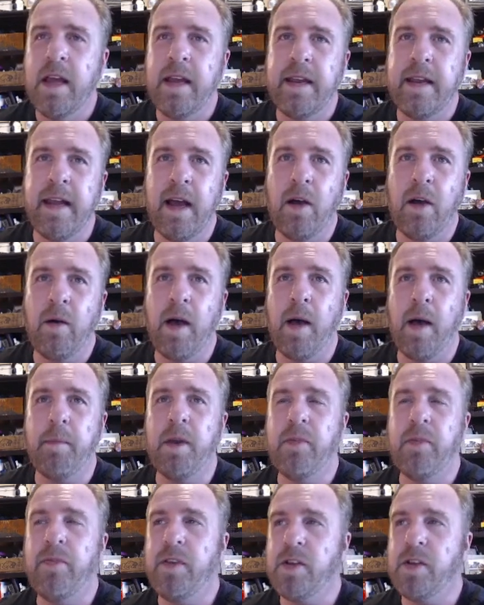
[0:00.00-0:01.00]
Now, I'm
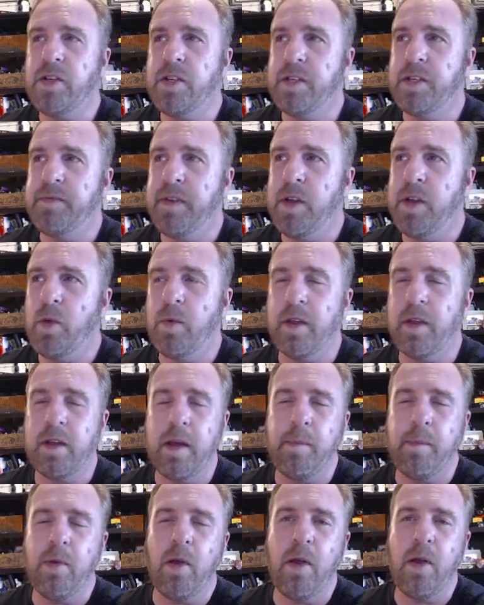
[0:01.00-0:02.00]
going to finish this video with a
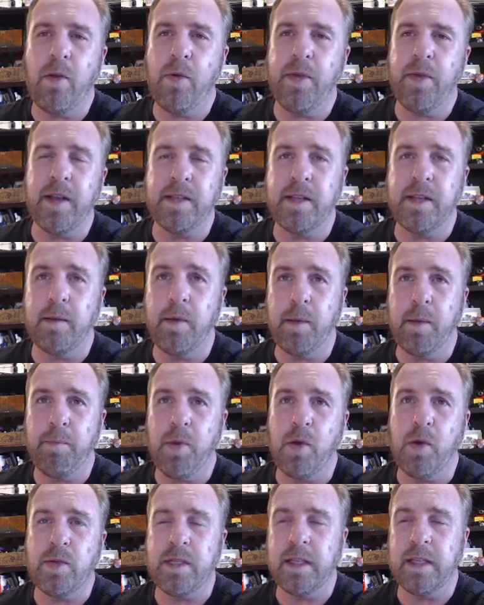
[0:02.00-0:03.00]
couple other things that I'm going to
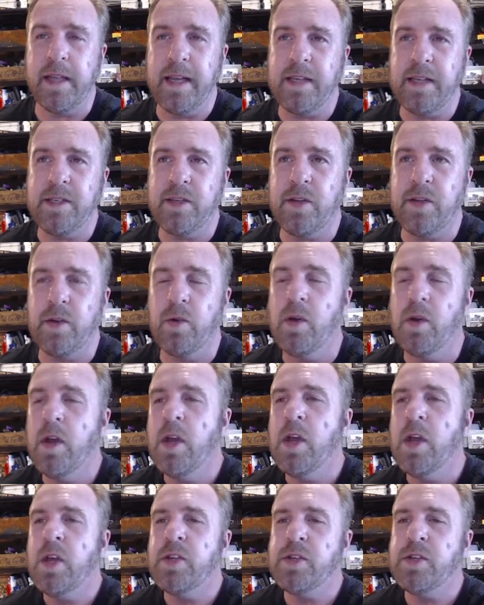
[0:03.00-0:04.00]
post links to.
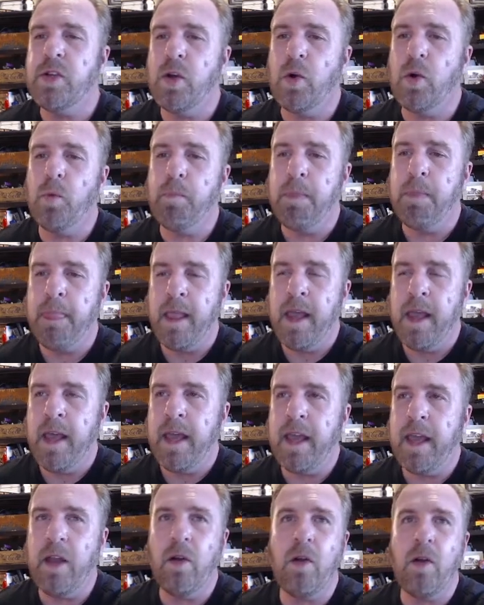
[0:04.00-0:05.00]
So
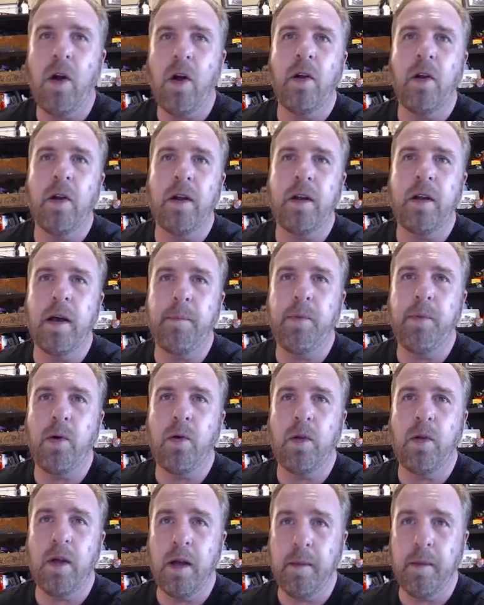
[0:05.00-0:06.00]
here are a
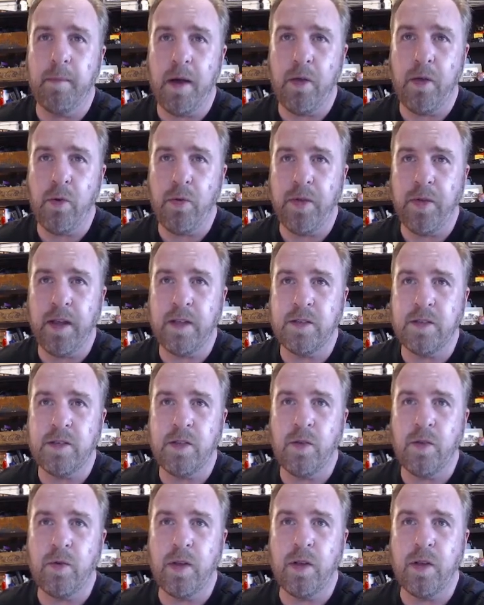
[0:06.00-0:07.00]
couple other
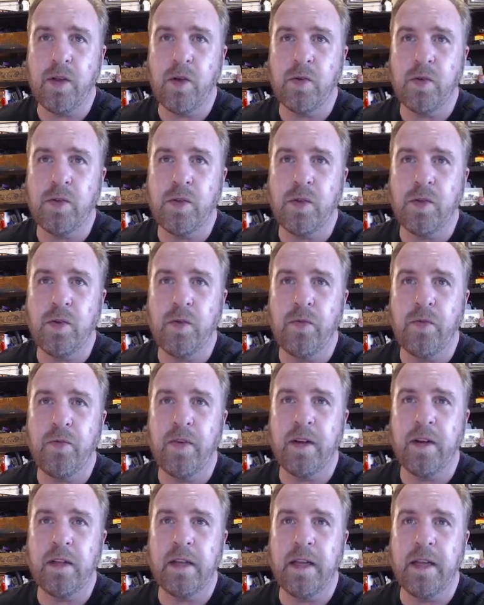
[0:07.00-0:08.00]
things. You can go to
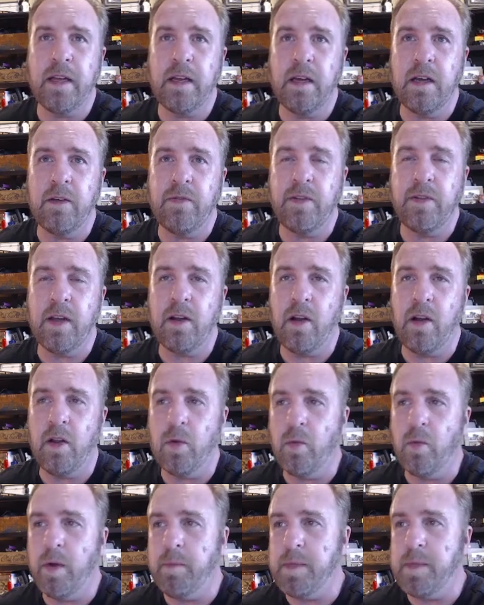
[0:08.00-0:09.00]

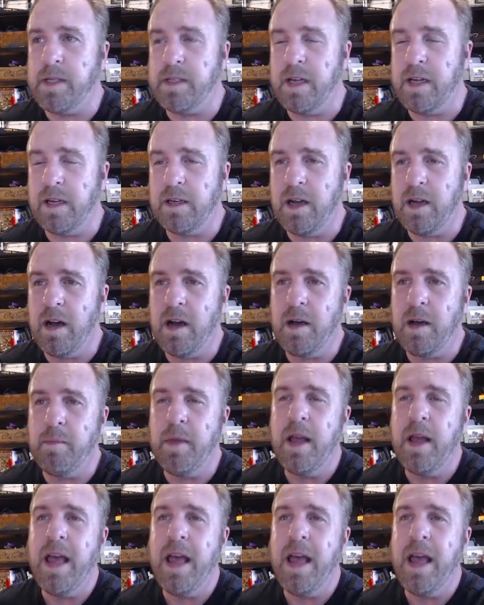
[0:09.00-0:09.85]
funnelyenough.allinOneBiz.com.